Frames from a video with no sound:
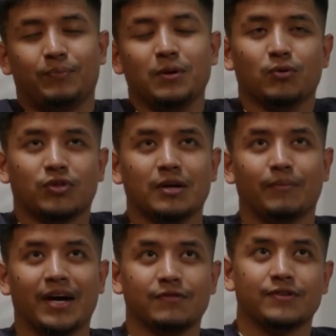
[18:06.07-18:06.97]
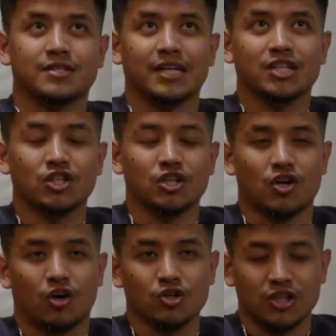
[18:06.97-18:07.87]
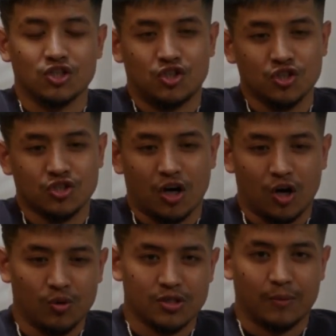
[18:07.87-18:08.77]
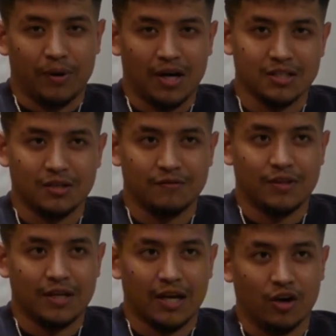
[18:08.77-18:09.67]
people think manifestation is just always a positive thing.